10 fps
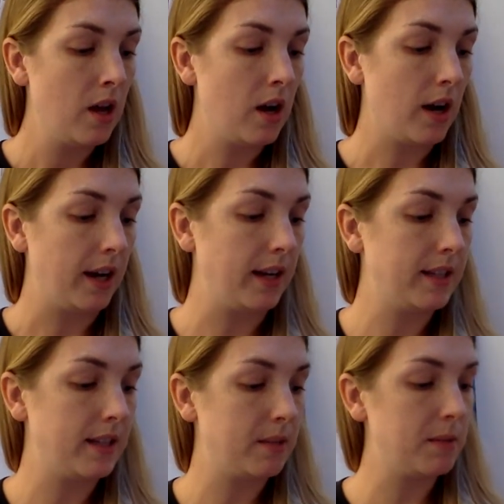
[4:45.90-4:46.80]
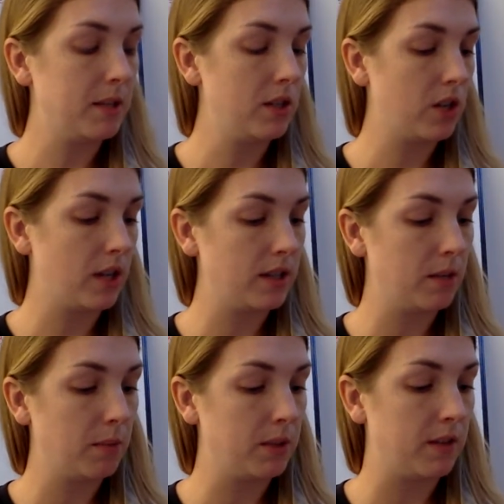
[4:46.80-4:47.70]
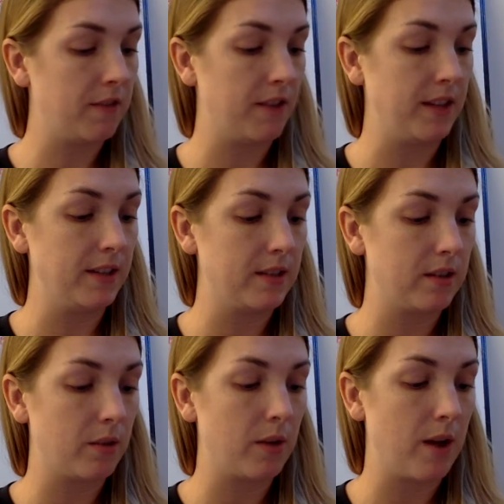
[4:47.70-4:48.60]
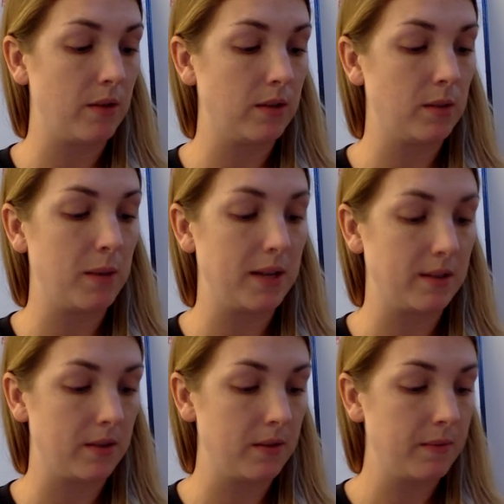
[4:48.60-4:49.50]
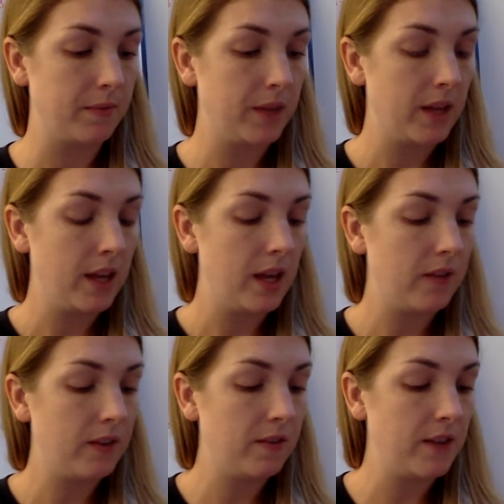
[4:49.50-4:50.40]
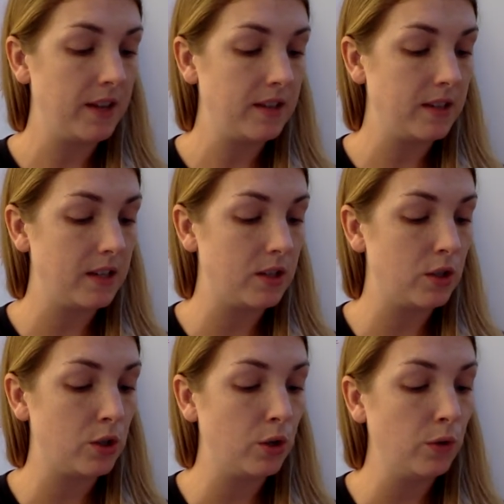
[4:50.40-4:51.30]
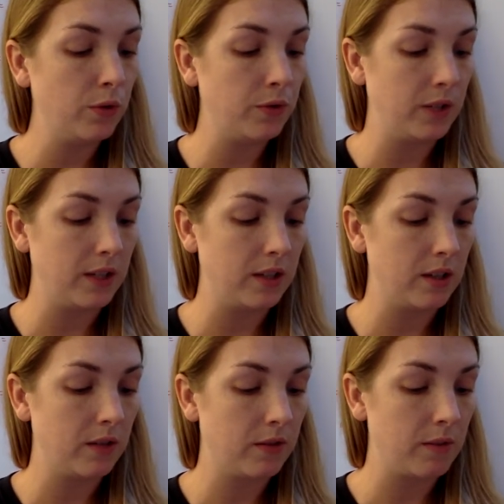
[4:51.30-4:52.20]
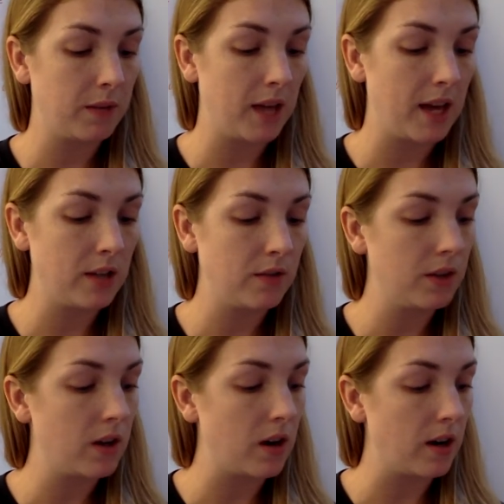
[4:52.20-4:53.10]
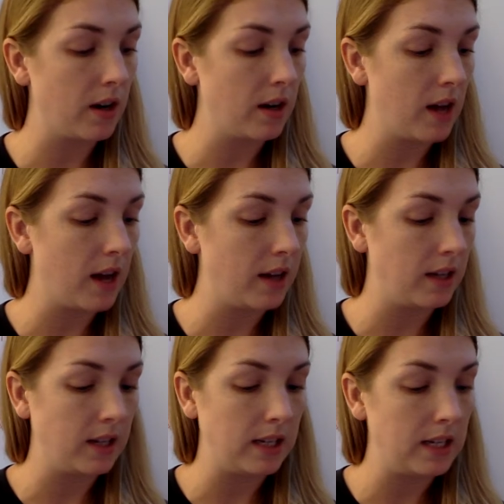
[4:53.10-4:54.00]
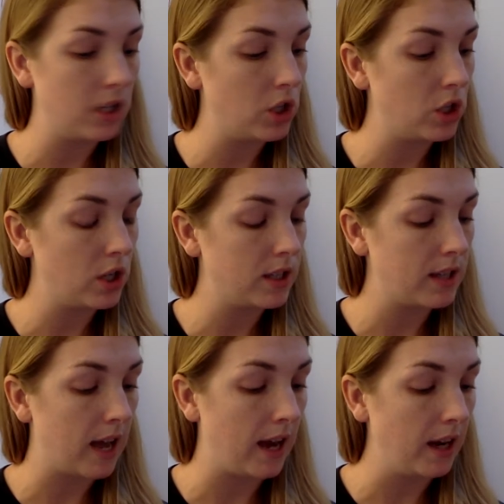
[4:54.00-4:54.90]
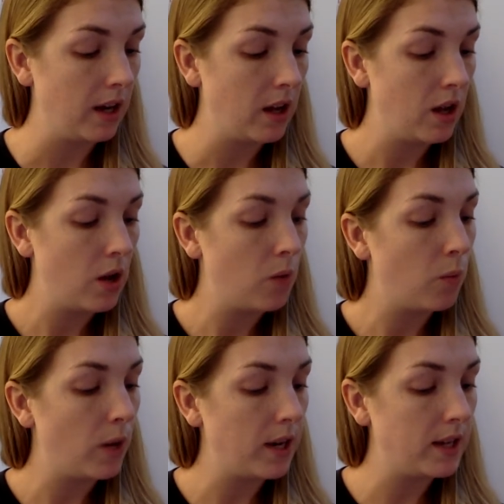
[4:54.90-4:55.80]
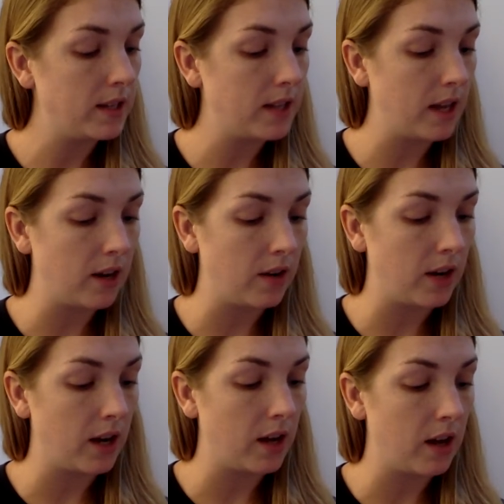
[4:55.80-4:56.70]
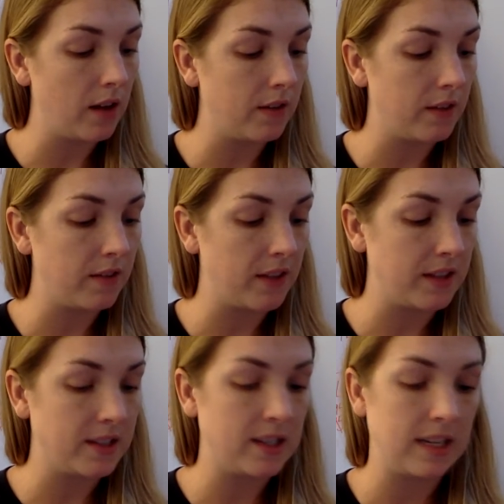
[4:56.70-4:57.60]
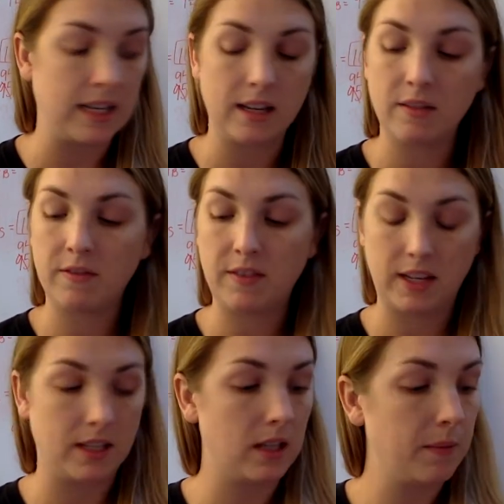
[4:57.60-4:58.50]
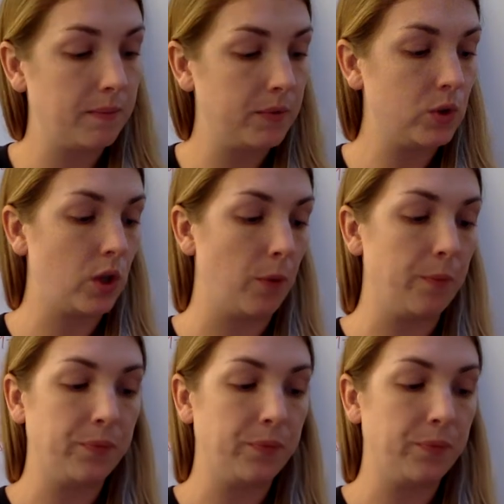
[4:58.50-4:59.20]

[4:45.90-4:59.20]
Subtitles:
All right, it says Mrs. Johnson puts a fence around the basil. If the fence is 2 feet from the edge of the garden on each side, what is the area of the fence in feet? So